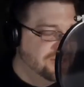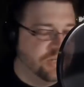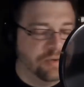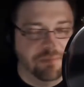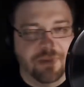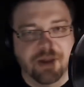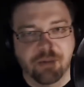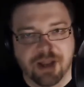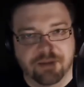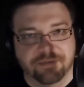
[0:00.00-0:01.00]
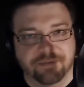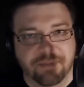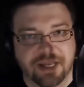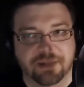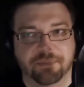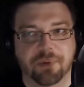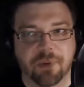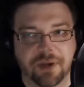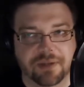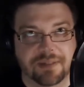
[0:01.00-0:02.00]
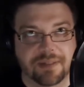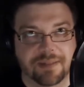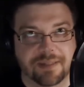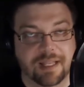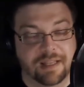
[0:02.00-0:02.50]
So my wife made the point that,